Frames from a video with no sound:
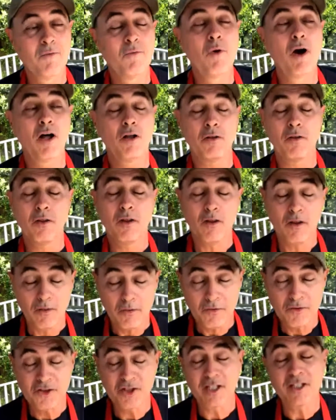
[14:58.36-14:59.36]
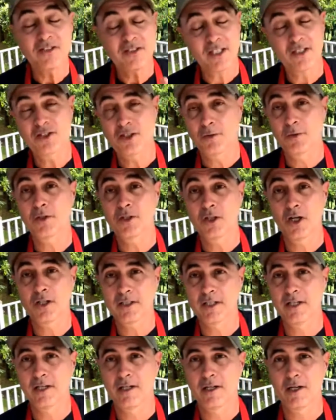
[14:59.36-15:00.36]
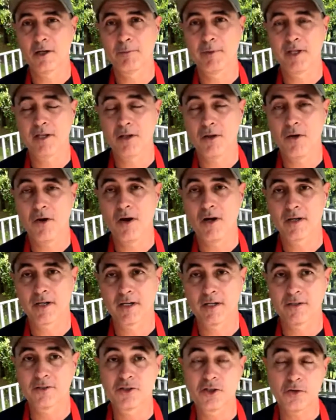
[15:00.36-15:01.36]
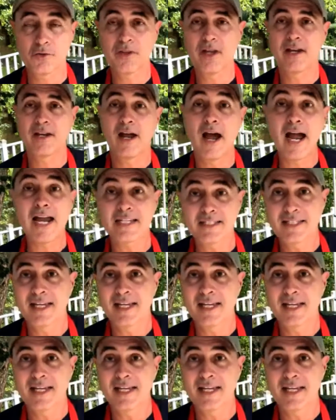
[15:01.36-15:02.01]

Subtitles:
Well, she said she would have cooked it a little bit longer. So then I